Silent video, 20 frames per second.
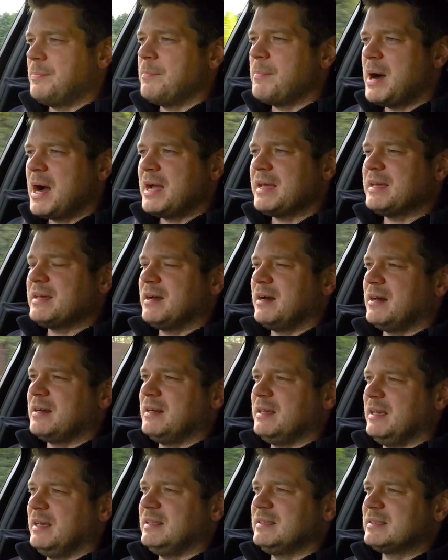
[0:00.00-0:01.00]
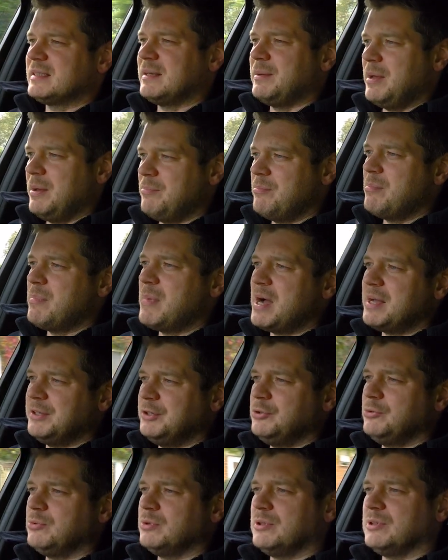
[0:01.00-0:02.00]
my car, it's a
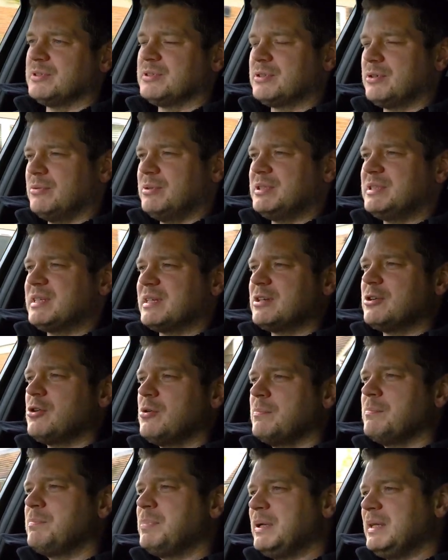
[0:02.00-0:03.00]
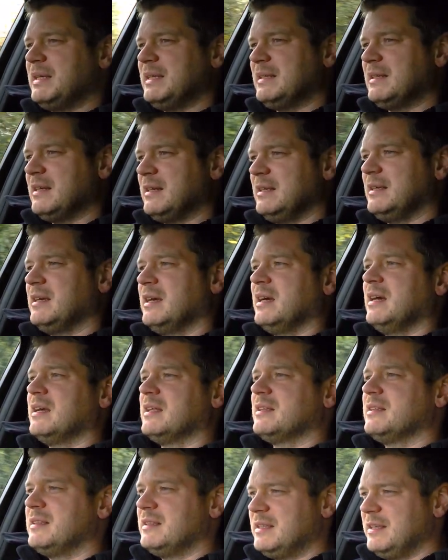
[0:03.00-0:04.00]
manual, so it's a completely
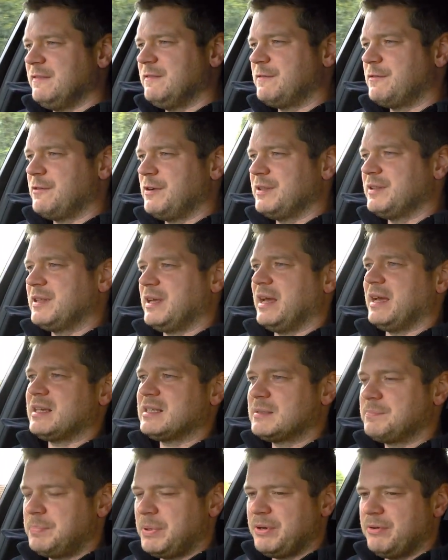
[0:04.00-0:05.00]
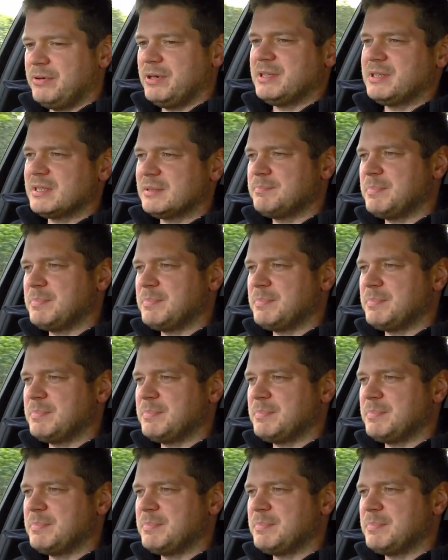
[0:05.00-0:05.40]
different experience.